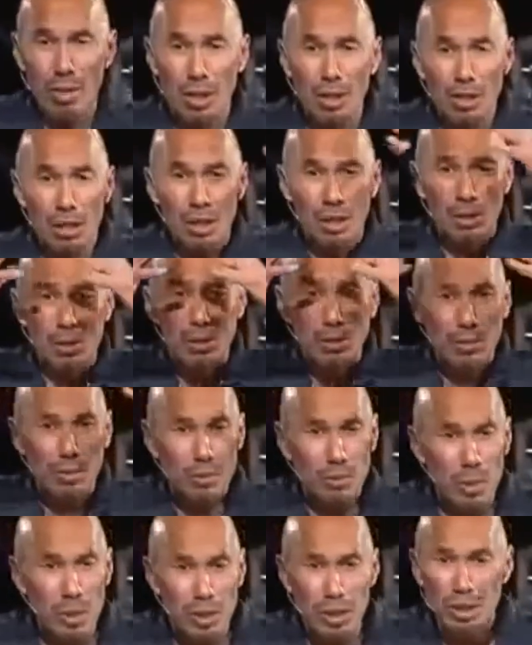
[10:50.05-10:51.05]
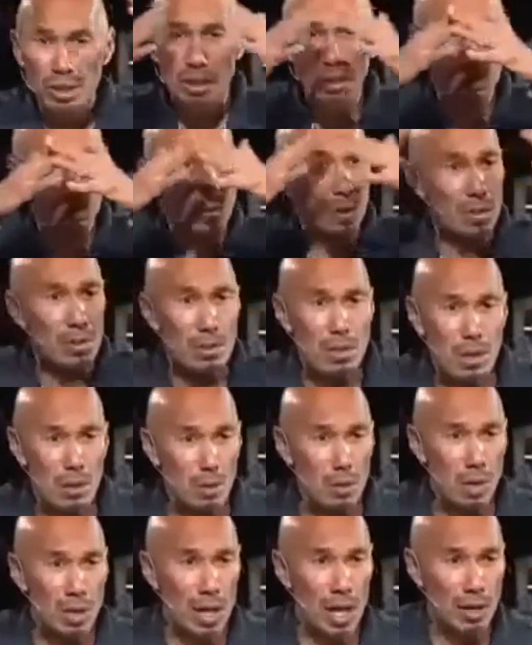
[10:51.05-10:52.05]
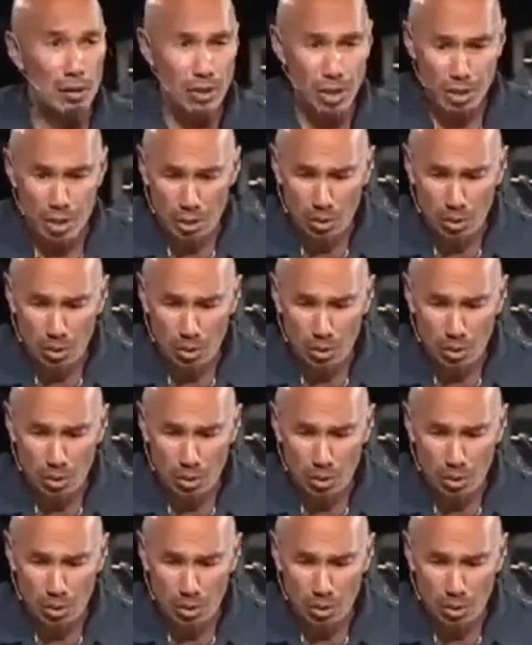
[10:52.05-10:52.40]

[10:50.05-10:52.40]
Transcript: alone with you, where no one else is